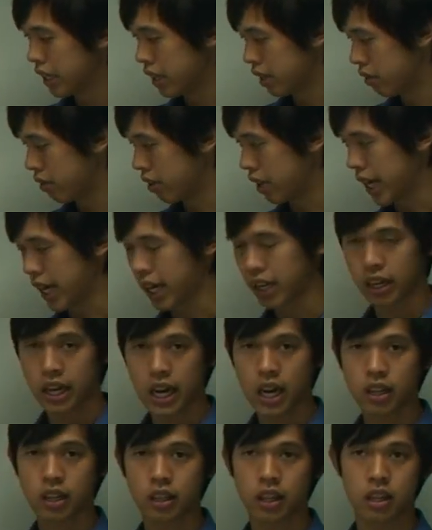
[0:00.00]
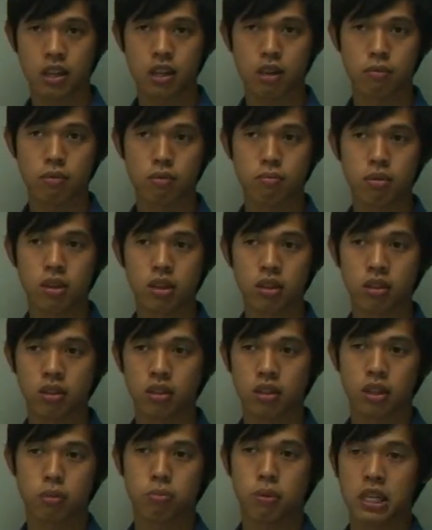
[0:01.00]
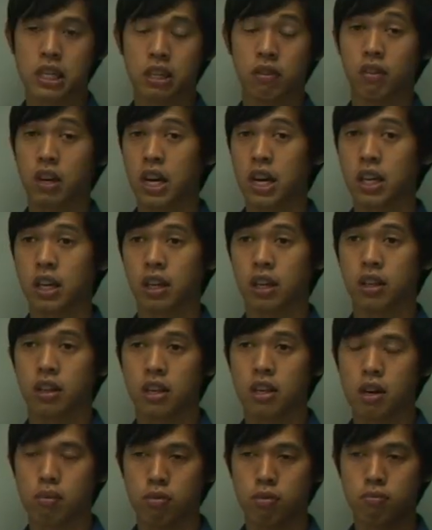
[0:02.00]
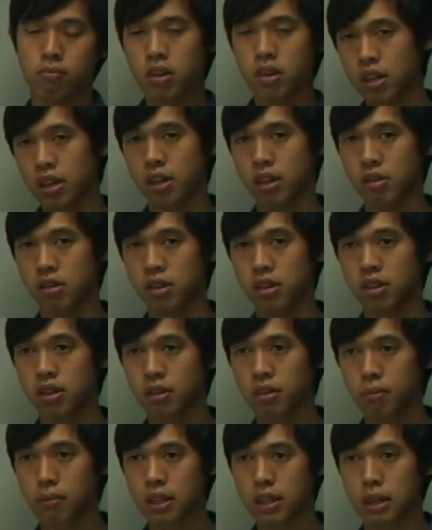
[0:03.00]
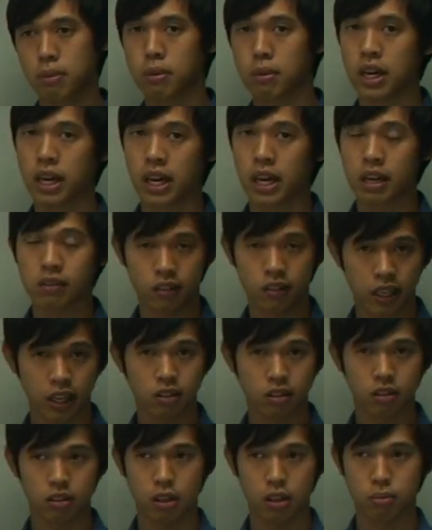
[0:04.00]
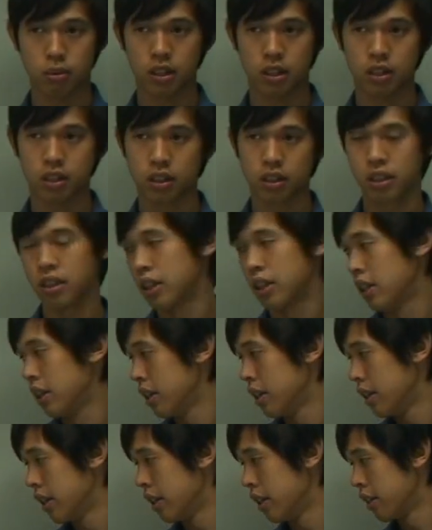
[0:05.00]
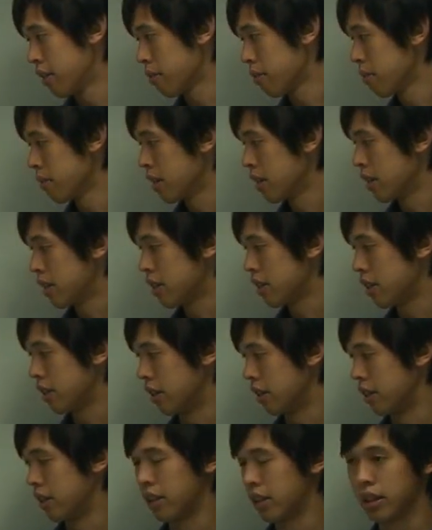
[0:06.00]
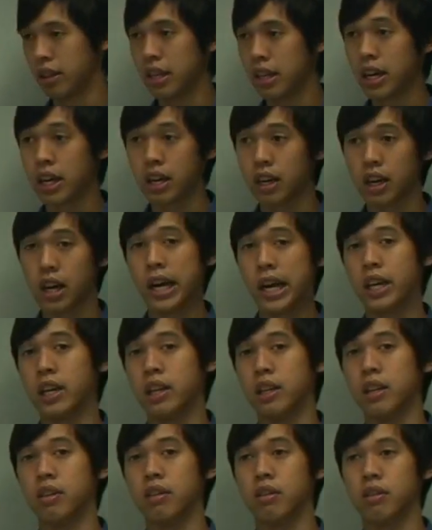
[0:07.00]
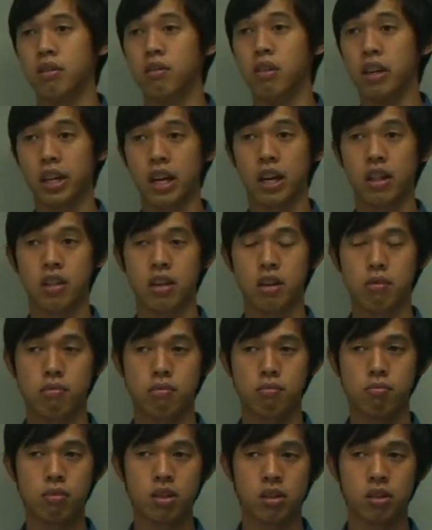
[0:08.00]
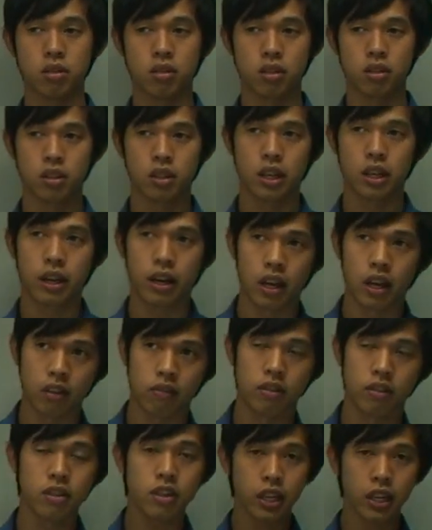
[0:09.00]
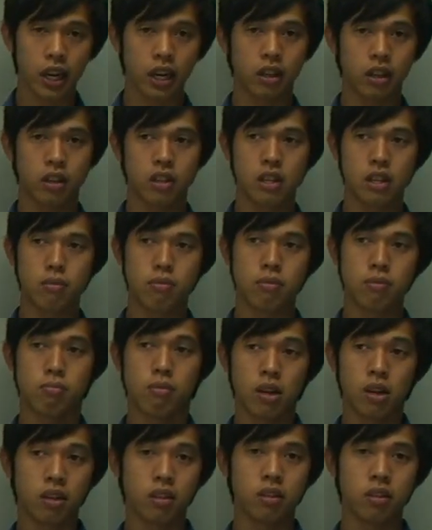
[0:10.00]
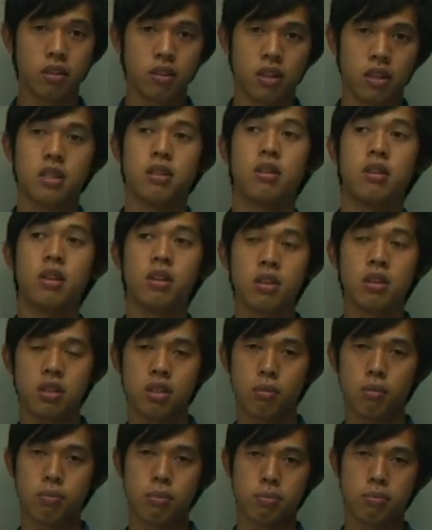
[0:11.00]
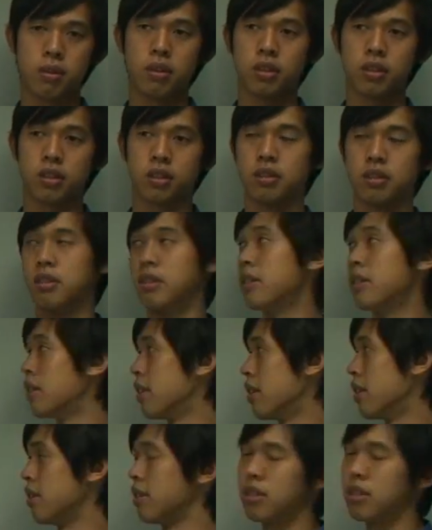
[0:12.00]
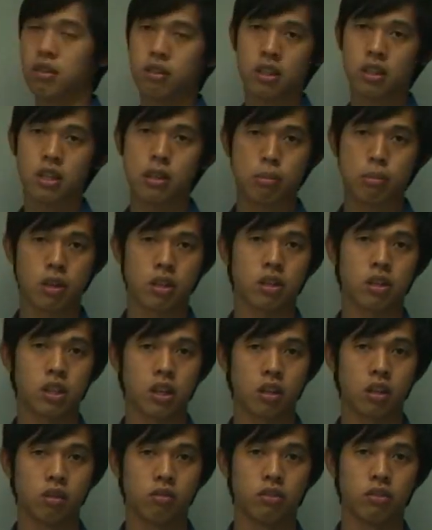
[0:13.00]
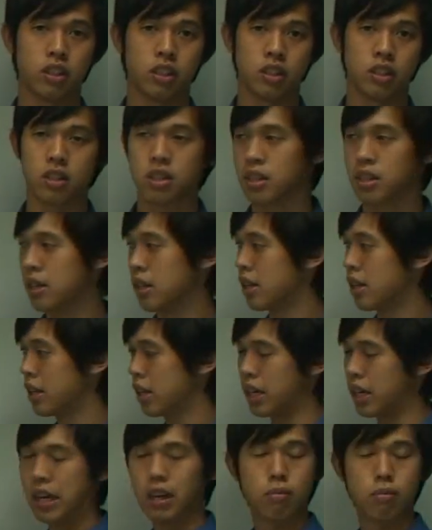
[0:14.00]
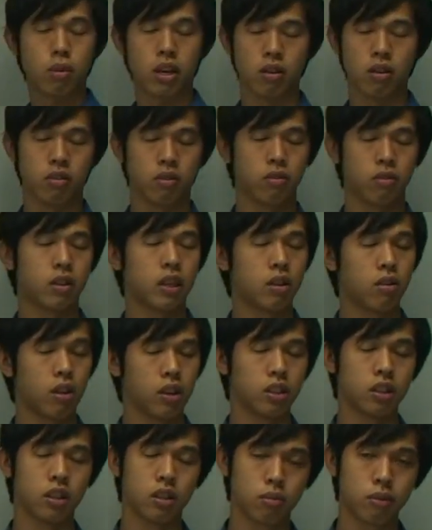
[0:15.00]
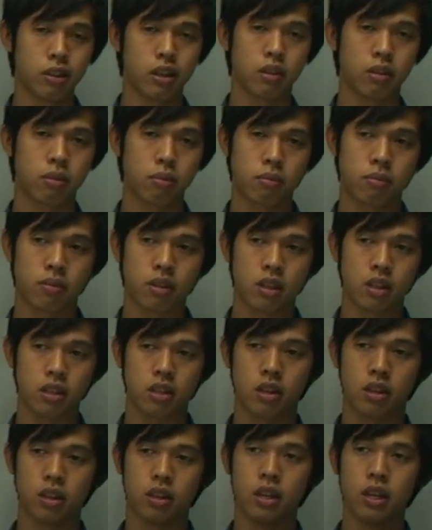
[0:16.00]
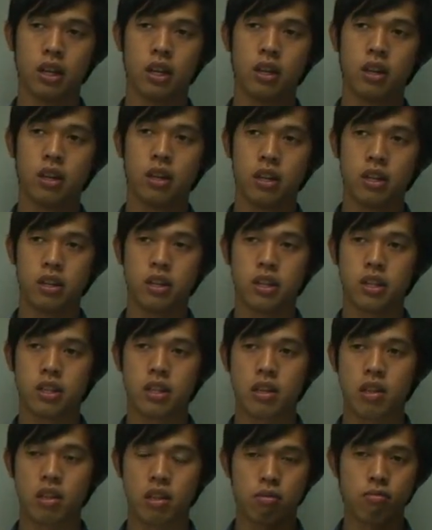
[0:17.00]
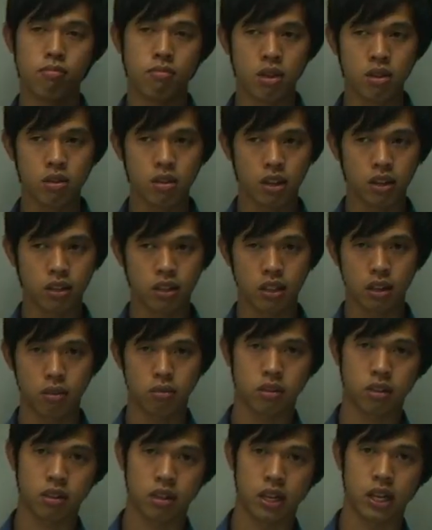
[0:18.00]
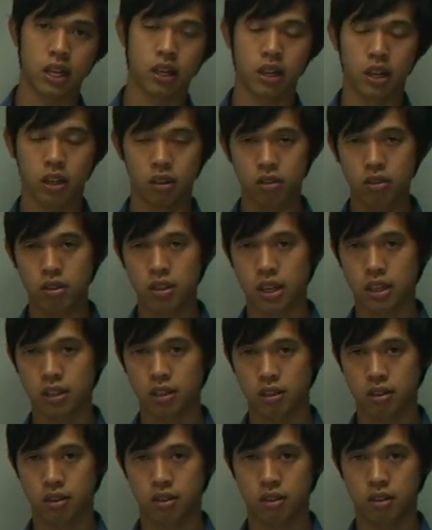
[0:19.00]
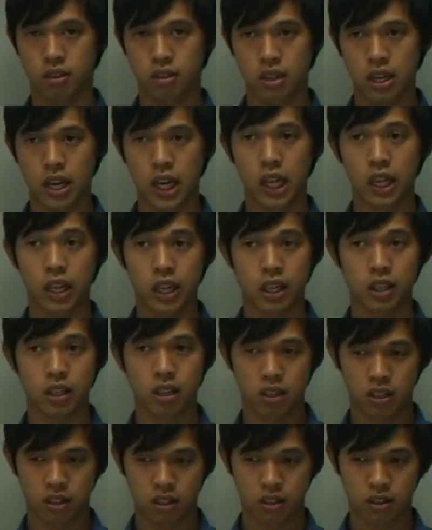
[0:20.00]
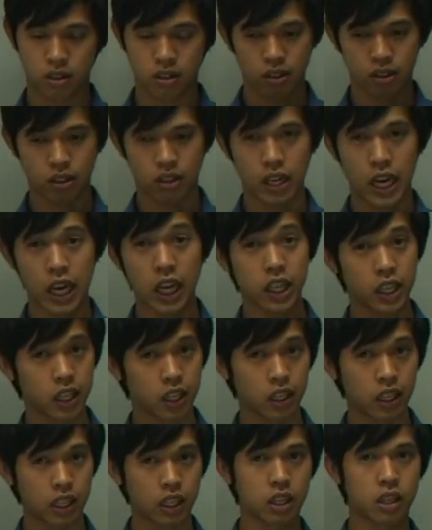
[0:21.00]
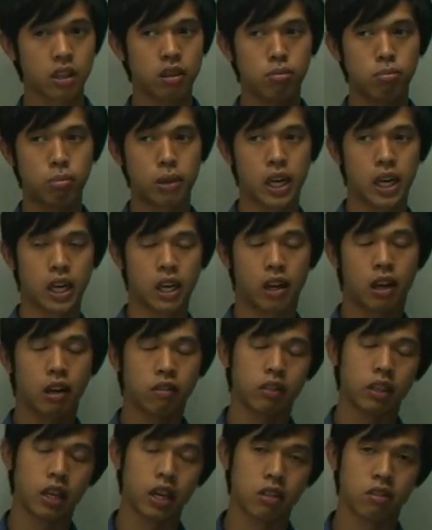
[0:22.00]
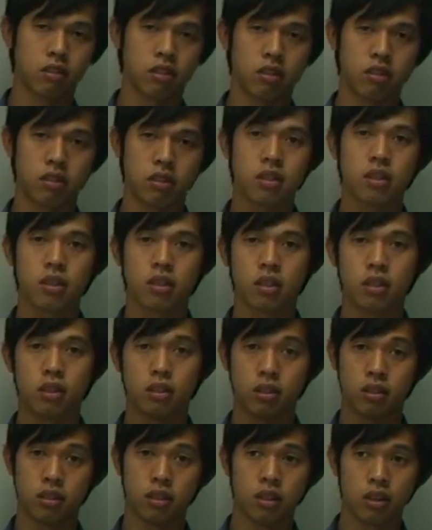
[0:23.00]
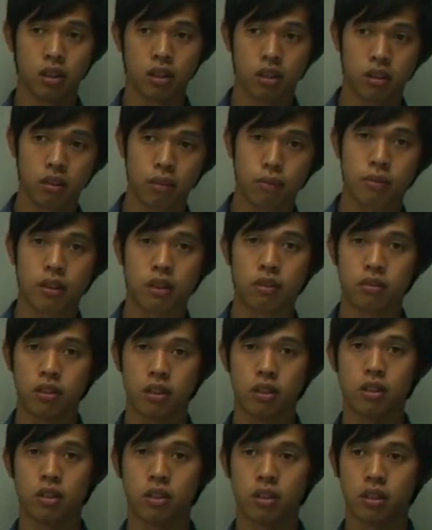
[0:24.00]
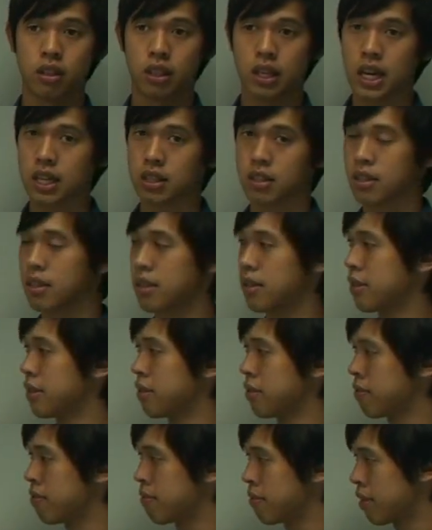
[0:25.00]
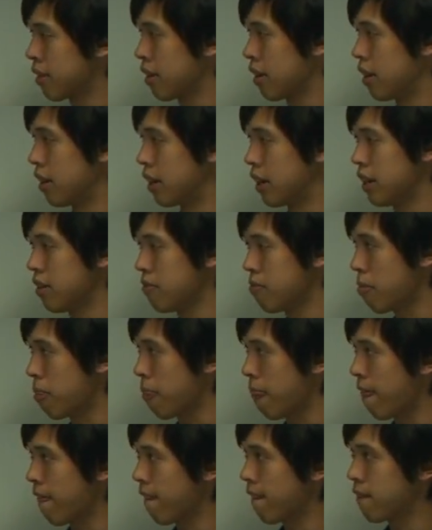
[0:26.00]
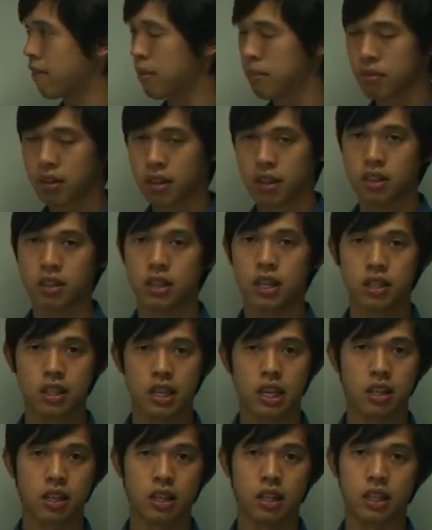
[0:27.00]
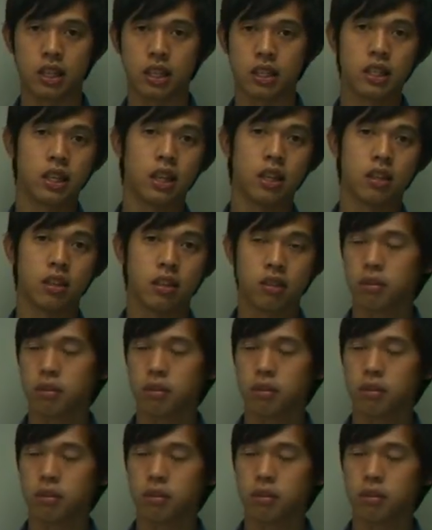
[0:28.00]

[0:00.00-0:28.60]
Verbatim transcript: Well, I can calculate the number of moles just by dividing the number of molecules by Avogadro's number. So then I can work out the number of moles. And if you look at it, the number of moles is also proportional to those stoichiometric coefficients in my equation as well. So you can see that the mole concept and Gay-Lussac's law are linked elegantly by Avogadro's law for gases. Okay, so that's how they're linked together.